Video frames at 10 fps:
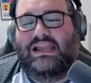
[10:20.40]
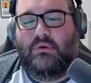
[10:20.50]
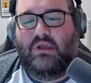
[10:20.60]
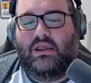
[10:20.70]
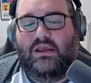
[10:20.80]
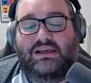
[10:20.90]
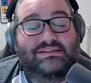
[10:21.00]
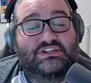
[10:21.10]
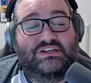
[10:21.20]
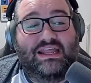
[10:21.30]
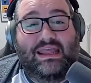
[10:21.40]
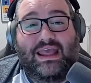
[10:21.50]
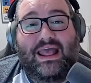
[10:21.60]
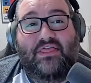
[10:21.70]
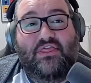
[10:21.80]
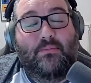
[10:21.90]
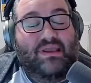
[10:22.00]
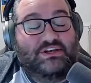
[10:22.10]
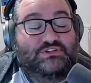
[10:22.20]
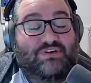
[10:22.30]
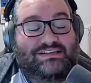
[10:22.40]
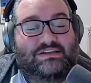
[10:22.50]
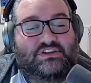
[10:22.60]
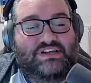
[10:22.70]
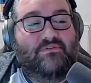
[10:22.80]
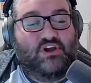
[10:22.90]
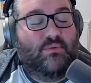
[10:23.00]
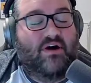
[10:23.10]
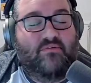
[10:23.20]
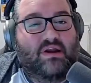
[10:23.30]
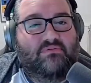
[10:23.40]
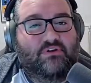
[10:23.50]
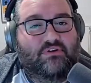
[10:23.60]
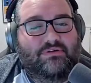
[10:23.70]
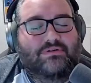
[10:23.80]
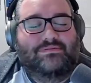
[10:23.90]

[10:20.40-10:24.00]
like being essentially the biggest wrestler to ever come out of Bradford?